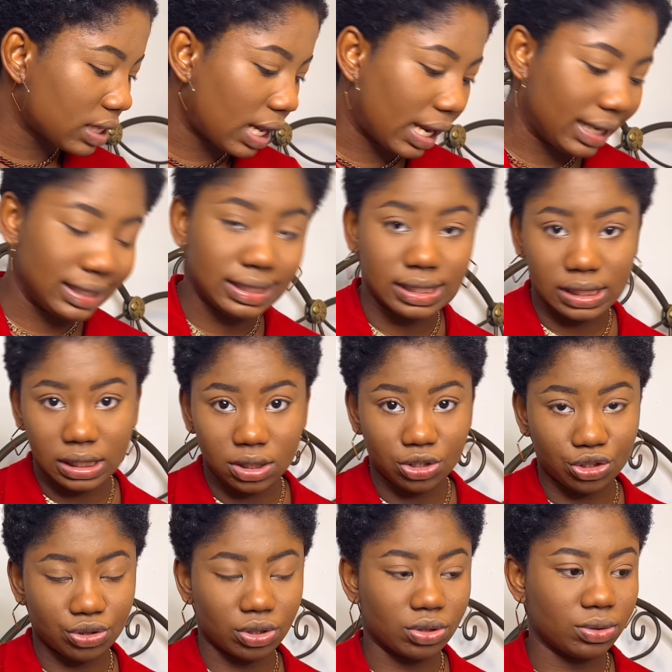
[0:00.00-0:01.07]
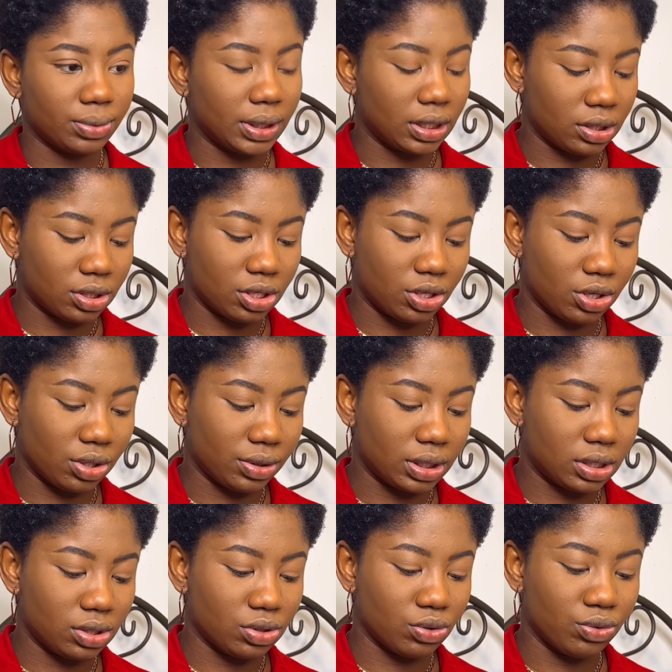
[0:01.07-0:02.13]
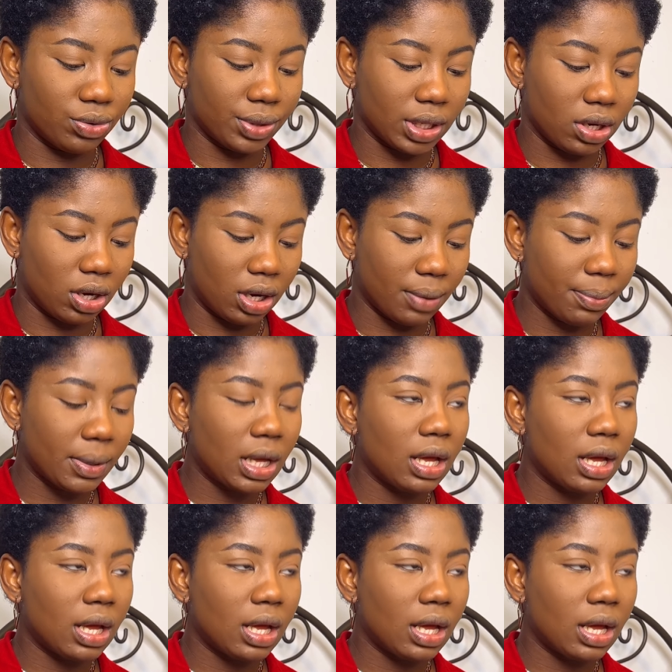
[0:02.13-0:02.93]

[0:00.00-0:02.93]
I did struggle with insecurities growing up.